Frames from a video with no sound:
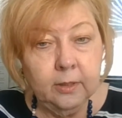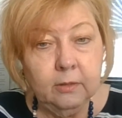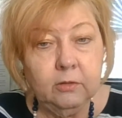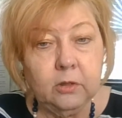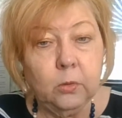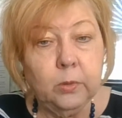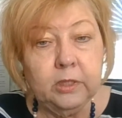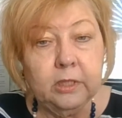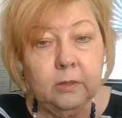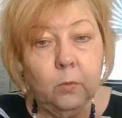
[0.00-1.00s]
So
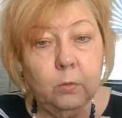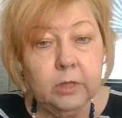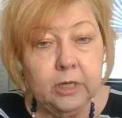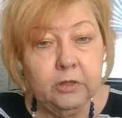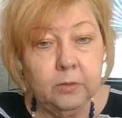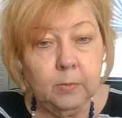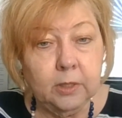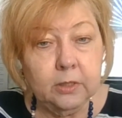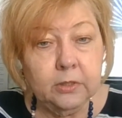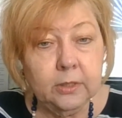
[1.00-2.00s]
it's in quotation
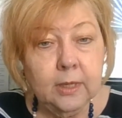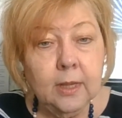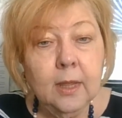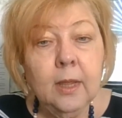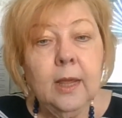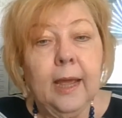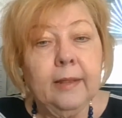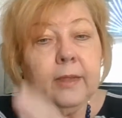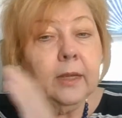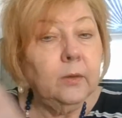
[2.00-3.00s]
marks.
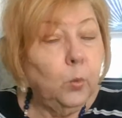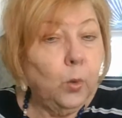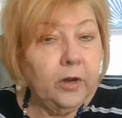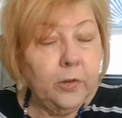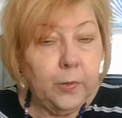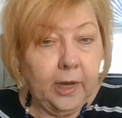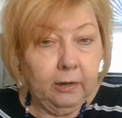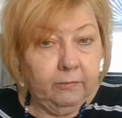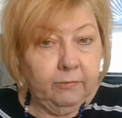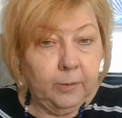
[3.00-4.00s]
And then where you got
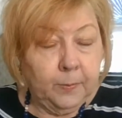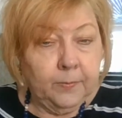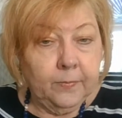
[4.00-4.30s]
it from.